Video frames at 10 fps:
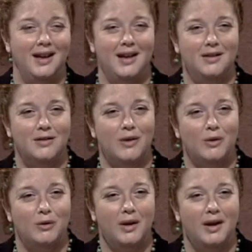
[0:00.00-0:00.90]
And
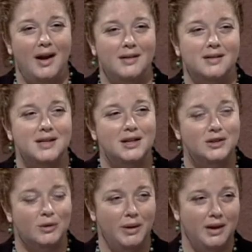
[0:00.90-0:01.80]
so as a
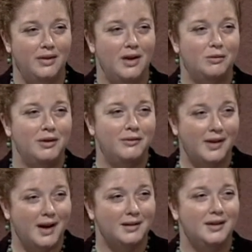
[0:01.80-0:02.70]
teacher, we can then
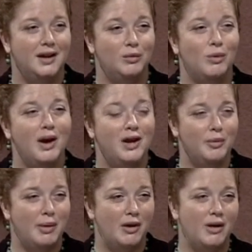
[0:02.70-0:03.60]
reflect and write
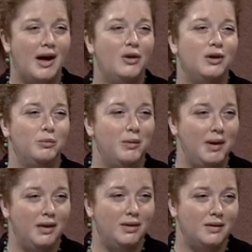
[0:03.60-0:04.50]
about how can we
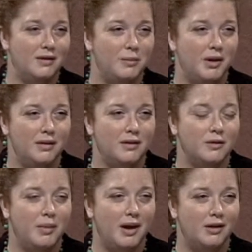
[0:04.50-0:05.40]
make these experiences
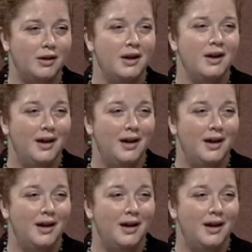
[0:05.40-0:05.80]
better.